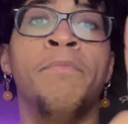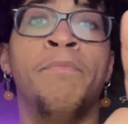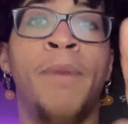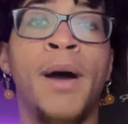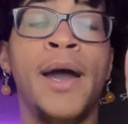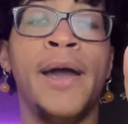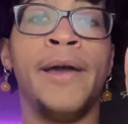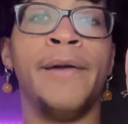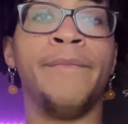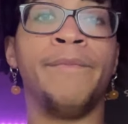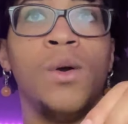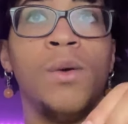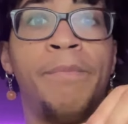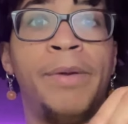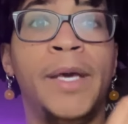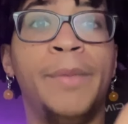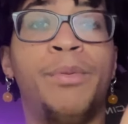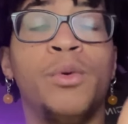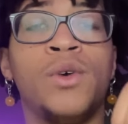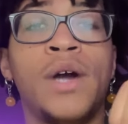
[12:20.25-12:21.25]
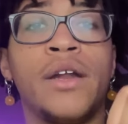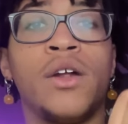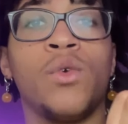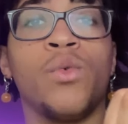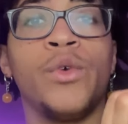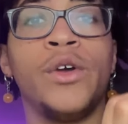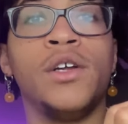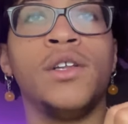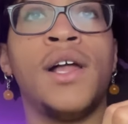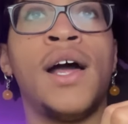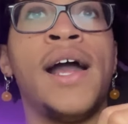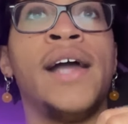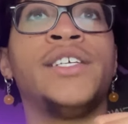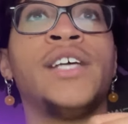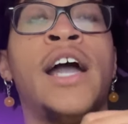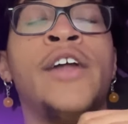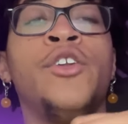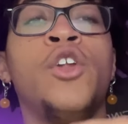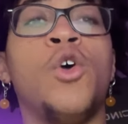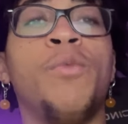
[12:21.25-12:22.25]
But people gotta
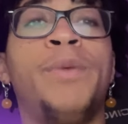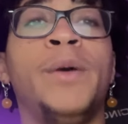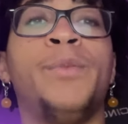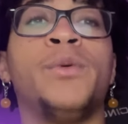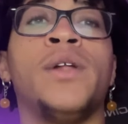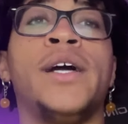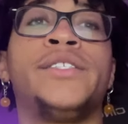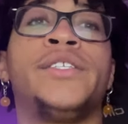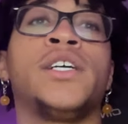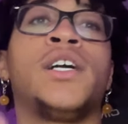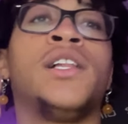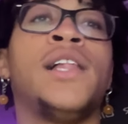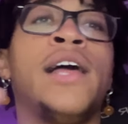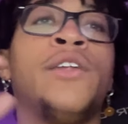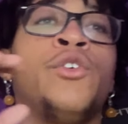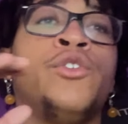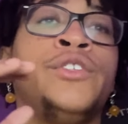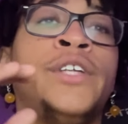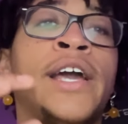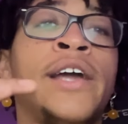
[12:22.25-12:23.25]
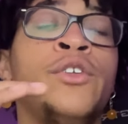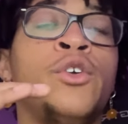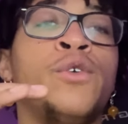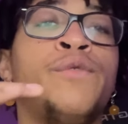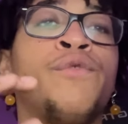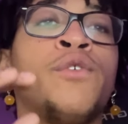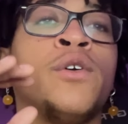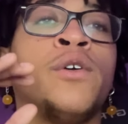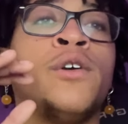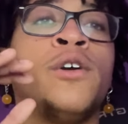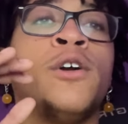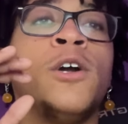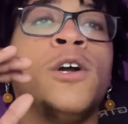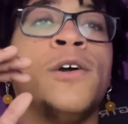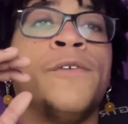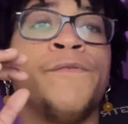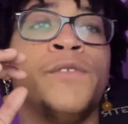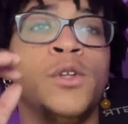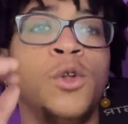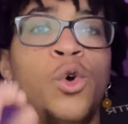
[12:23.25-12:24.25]
realize, I know people like to clown on Daniel for
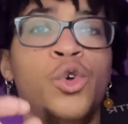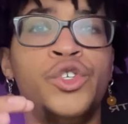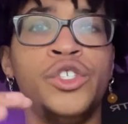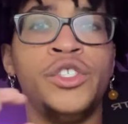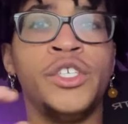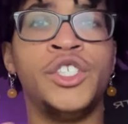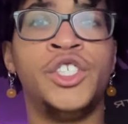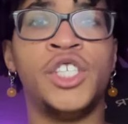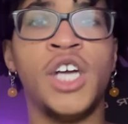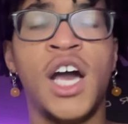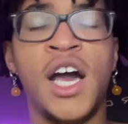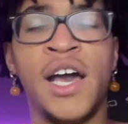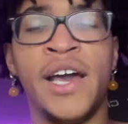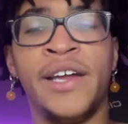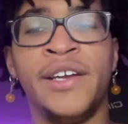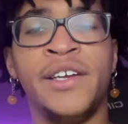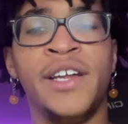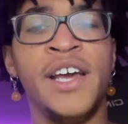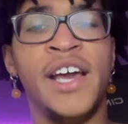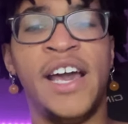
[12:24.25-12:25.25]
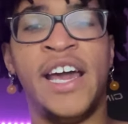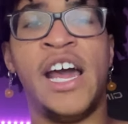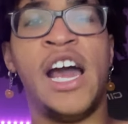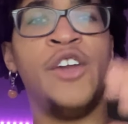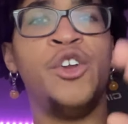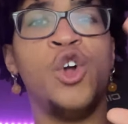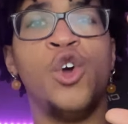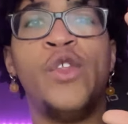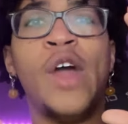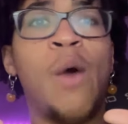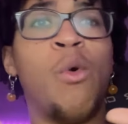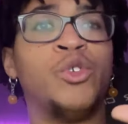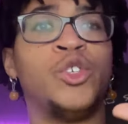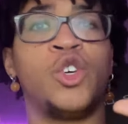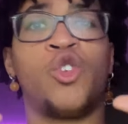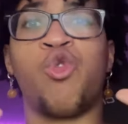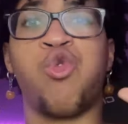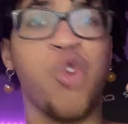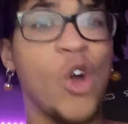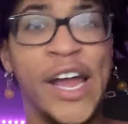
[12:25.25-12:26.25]
losing to Jon, and I know that was a
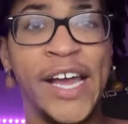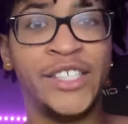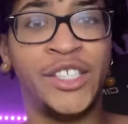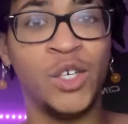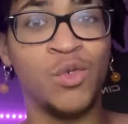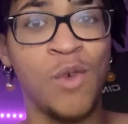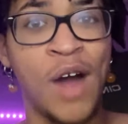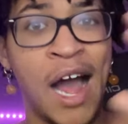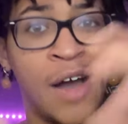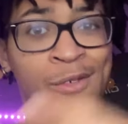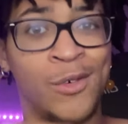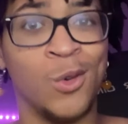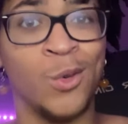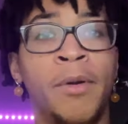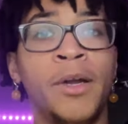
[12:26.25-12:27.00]
crazy rivalry.